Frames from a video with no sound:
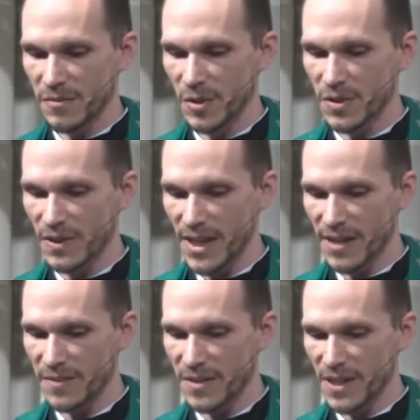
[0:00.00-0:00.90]
For his
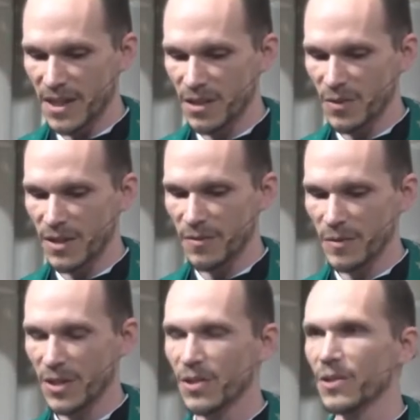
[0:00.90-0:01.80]
life is taken away from
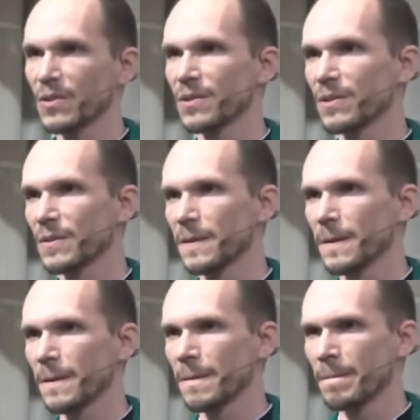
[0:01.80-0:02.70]
the earth.
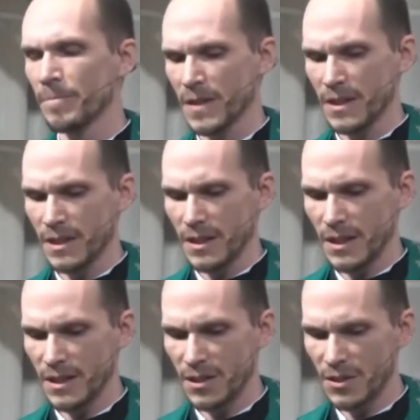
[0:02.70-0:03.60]

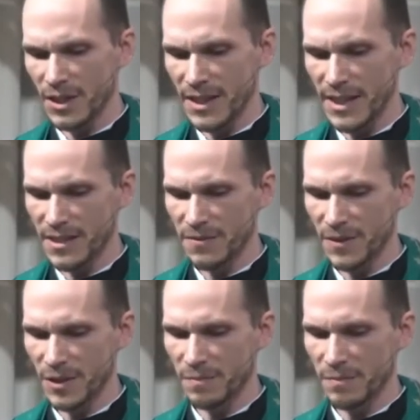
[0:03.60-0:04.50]
And the eunuch asked
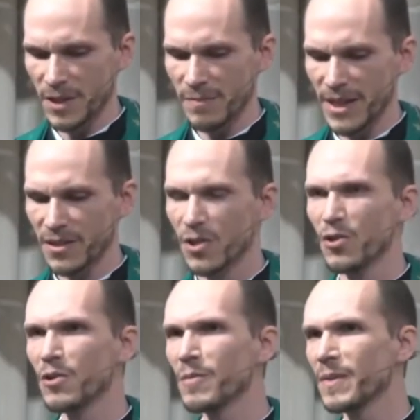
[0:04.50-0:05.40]
Philip, About
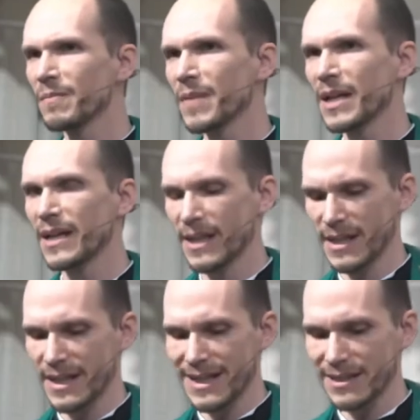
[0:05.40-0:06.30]
whom, may
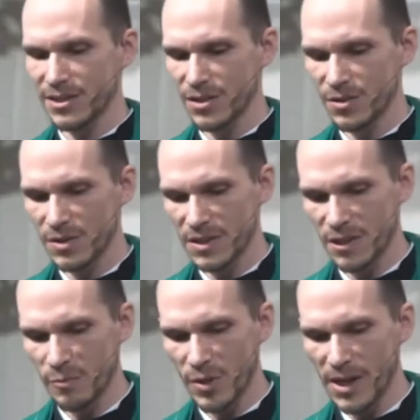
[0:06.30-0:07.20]
I ask you, does
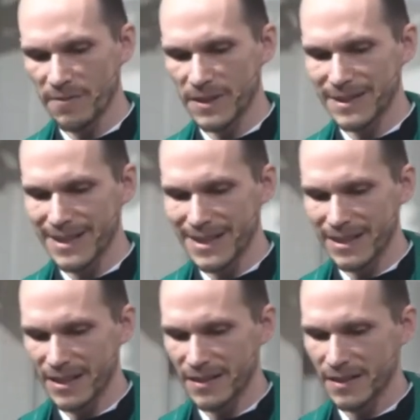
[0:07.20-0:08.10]
the prophet say
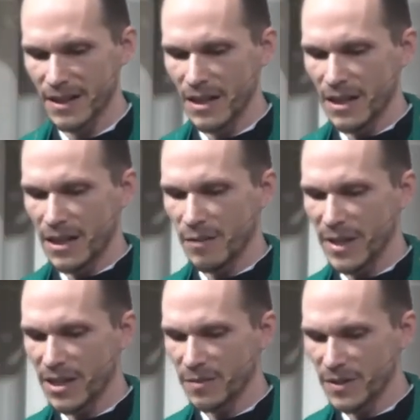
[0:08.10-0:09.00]
this?
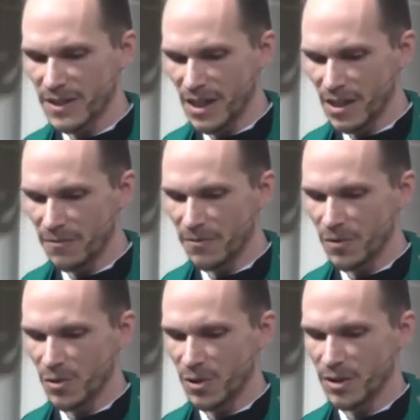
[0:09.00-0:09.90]
about himself
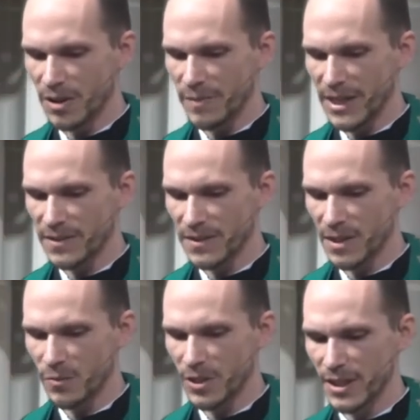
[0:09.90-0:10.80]
or about
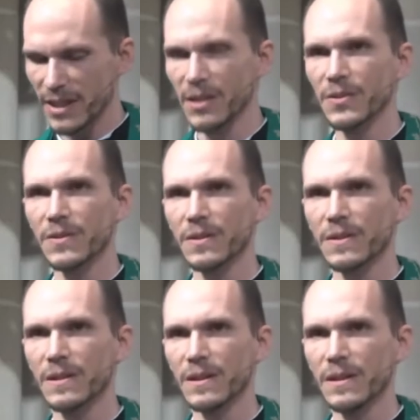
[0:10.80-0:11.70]
someone else.